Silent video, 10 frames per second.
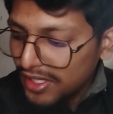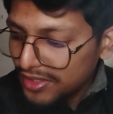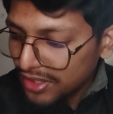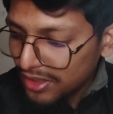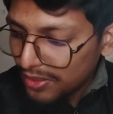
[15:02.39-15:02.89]

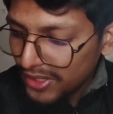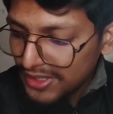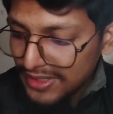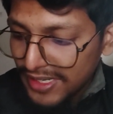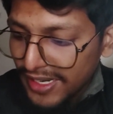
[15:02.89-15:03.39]
So what
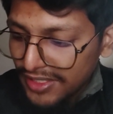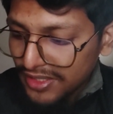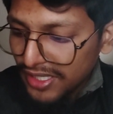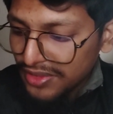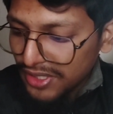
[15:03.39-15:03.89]
is
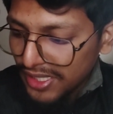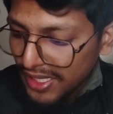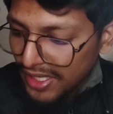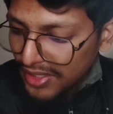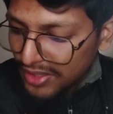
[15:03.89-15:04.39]
regression actually?
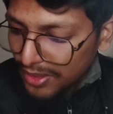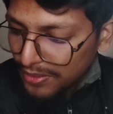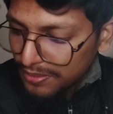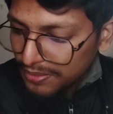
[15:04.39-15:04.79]
So